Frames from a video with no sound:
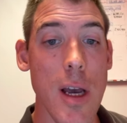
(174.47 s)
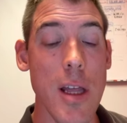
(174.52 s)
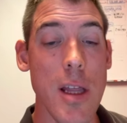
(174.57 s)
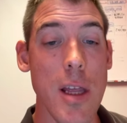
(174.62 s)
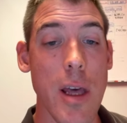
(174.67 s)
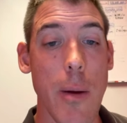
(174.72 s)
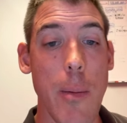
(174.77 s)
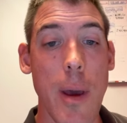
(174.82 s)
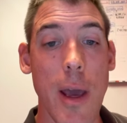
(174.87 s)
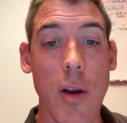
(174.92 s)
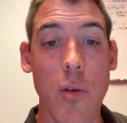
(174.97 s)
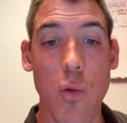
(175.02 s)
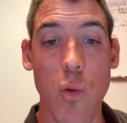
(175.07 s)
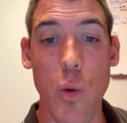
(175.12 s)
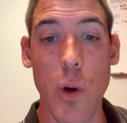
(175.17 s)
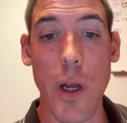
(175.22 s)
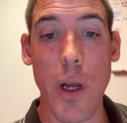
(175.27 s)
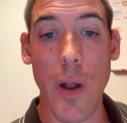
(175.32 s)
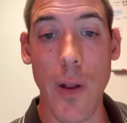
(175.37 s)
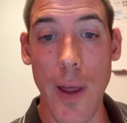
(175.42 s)
They make
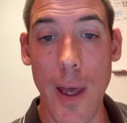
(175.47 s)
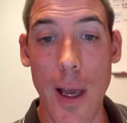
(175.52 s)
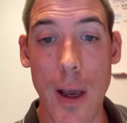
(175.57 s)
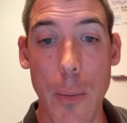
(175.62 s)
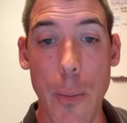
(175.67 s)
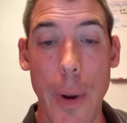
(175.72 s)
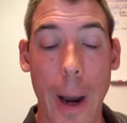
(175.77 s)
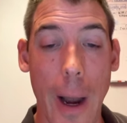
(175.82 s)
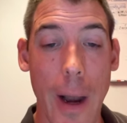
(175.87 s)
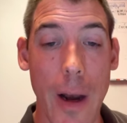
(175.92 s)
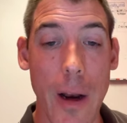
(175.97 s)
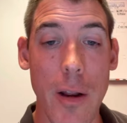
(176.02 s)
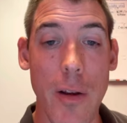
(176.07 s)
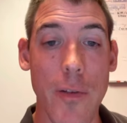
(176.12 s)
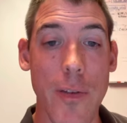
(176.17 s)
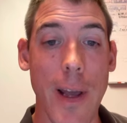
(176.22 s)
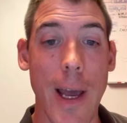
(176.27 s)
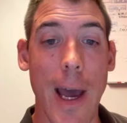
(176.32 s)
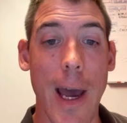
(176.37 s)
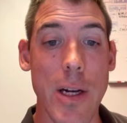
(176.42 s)
really
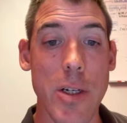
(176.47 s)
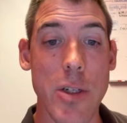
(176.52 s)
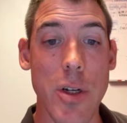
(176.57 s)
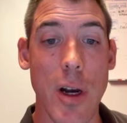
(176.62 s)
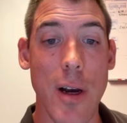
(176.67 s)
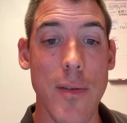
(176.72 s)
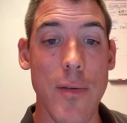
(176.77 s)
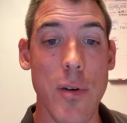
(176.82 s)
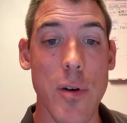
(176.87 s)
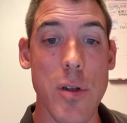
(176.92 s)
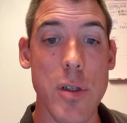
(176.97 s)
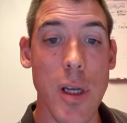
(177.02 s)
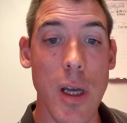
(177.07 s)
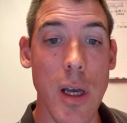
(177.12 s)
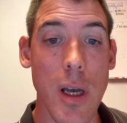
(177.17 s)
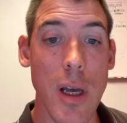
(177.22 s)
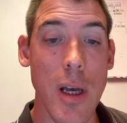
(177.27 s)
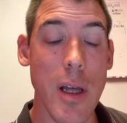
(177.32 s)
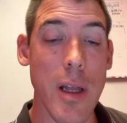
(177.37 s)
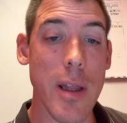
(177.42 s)
competitive cash offers.
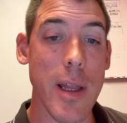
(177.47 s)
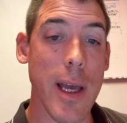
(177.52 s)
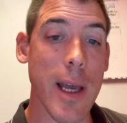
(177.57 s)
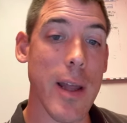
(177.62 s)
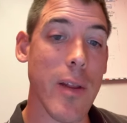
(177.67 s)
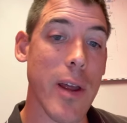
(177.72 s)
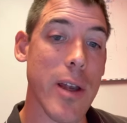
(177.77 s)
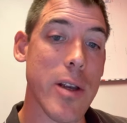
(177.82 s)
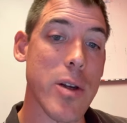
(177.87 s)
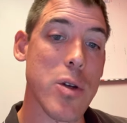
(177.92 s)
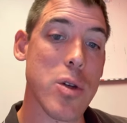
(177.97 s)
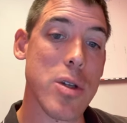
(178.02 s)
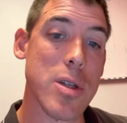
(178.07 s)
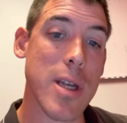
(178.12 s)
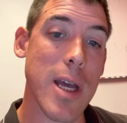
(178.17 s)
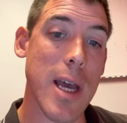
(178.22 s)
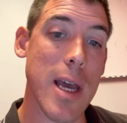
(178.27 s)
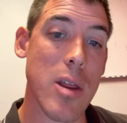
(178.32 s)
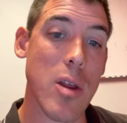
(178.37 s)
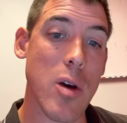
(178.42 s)
They can let you
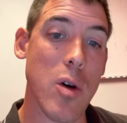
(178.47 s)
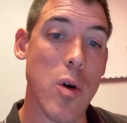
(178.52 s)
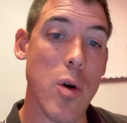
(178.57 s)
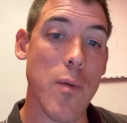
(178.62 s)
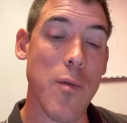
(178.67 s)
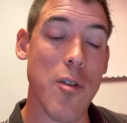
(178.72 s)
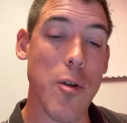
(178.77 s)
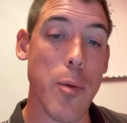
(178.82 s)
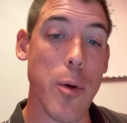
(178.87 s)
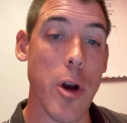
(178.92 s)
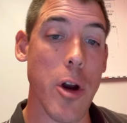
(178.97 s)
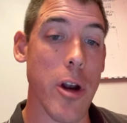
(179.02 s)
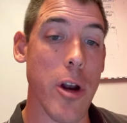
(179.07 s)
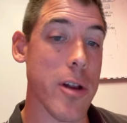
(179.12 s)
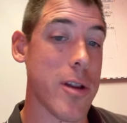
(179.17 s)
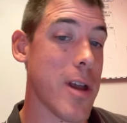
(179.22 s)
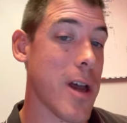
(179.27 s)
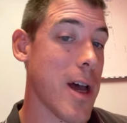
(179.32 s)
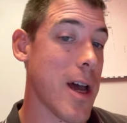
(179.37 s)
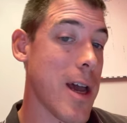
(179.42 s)
stay in the home for a period
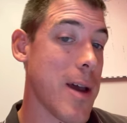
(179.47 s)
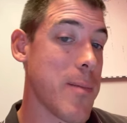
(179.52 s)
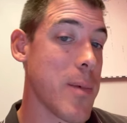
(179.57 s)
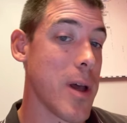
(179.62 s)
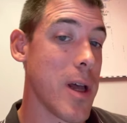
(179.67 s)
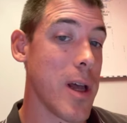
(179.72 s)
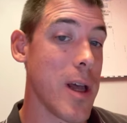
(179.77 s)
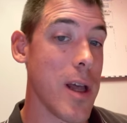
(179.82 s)
of time.